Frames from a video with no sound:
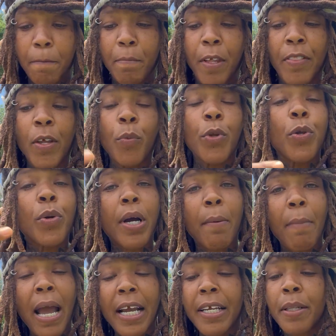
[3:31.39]
And then when you come
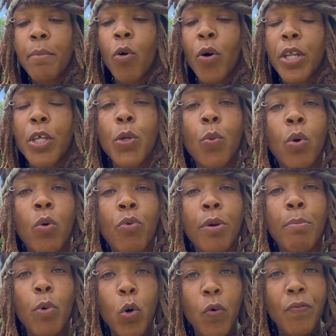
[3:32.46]
back in the morning, you will
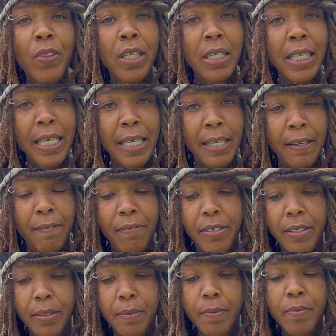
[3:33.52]
remove the
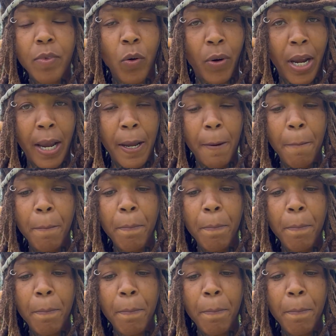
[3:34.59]
leaves, okay,